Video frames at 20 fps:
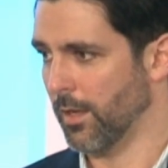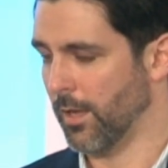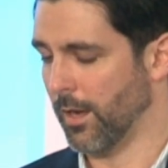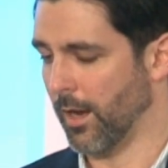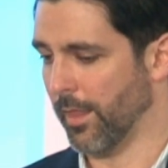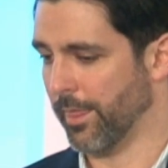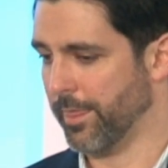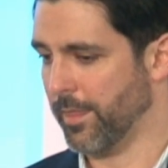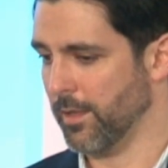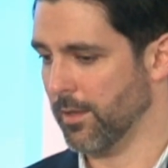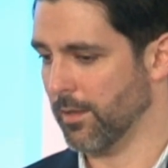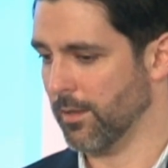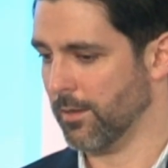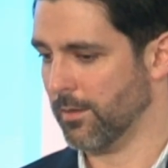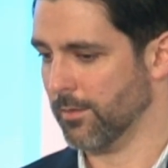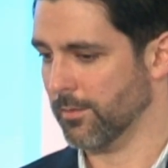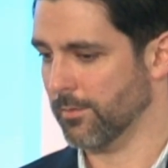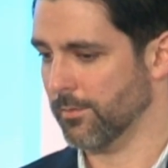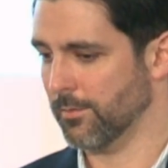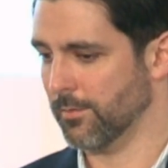And I think
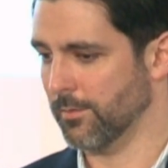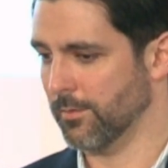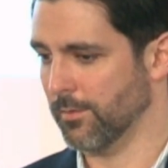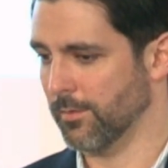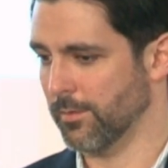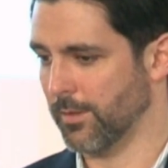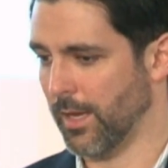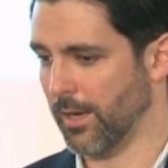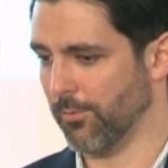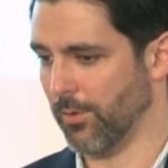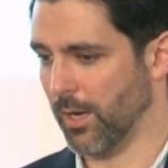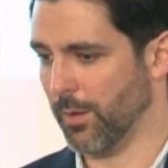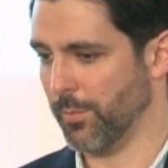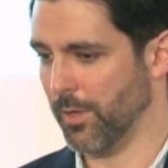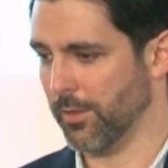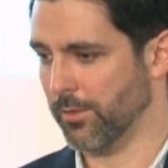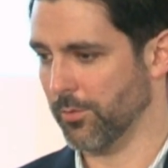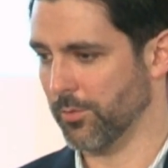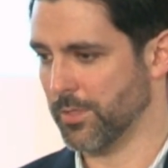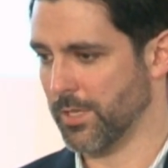that ran
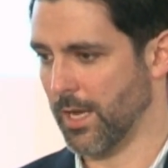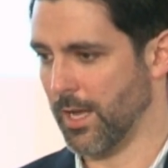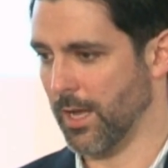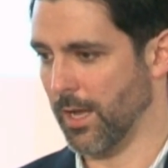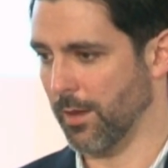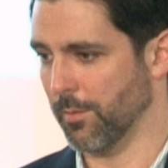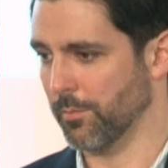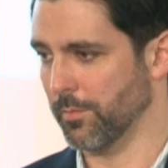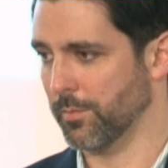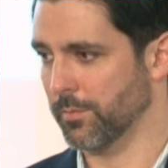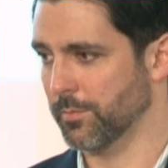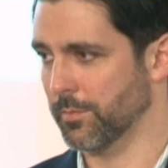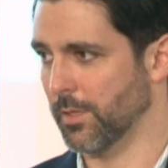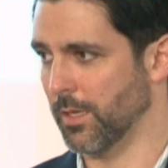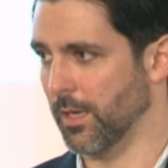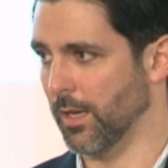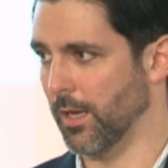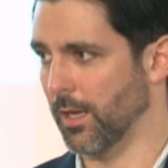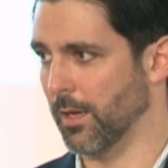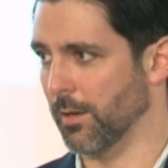me through time.
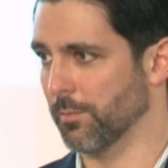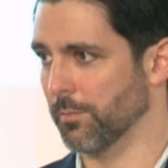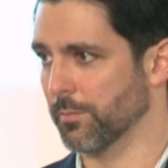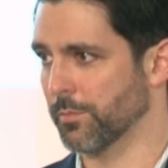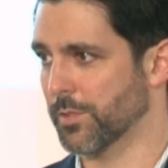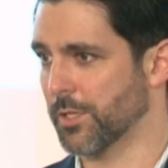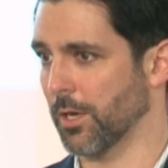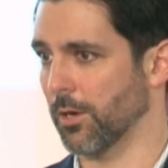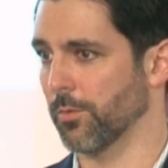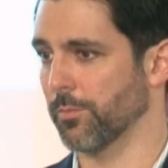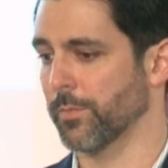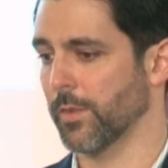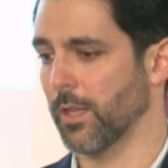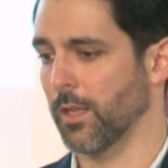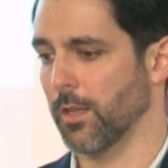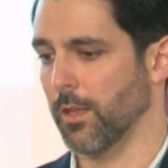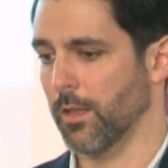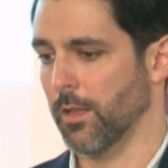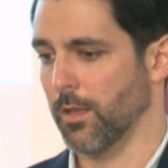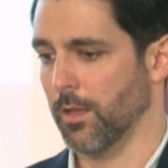So,
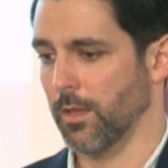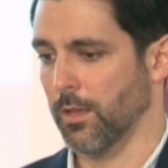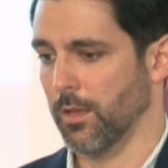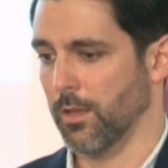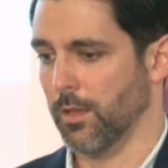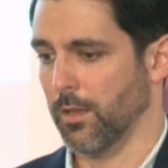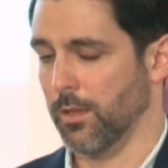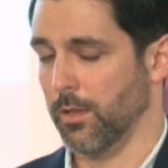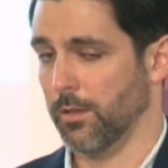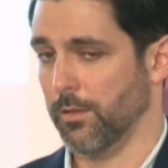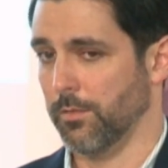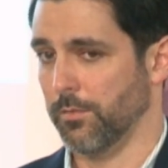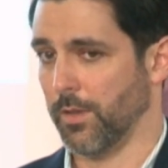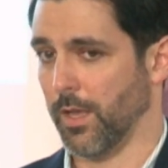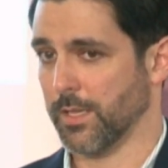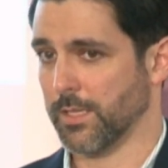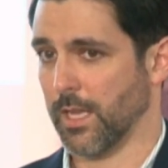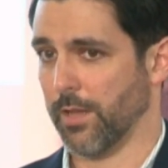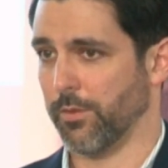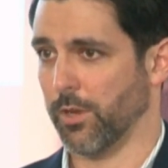if
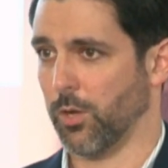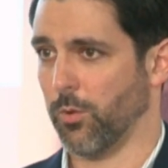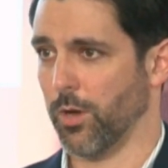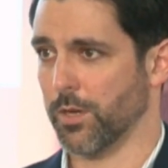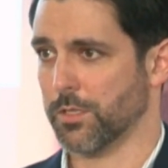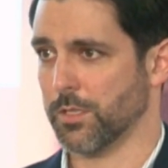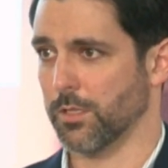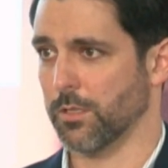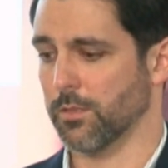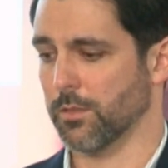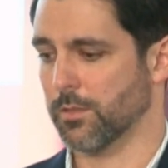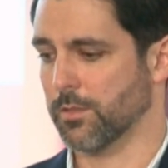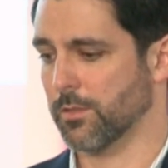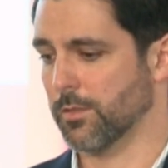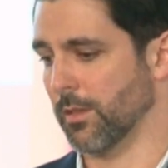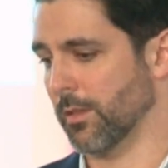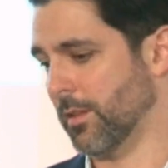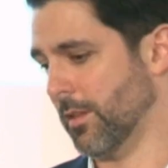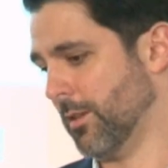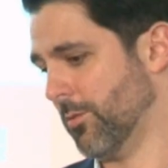you guys have any
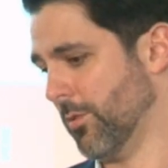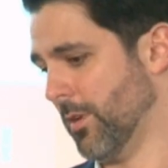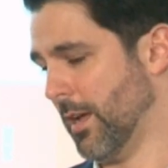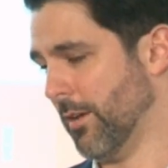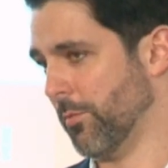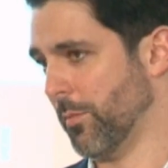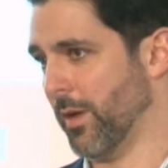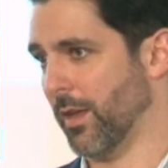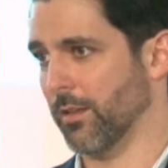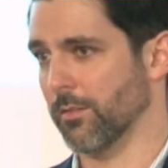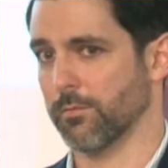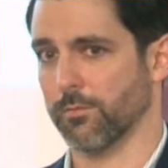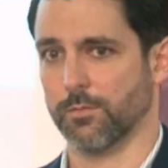questions, I think we have about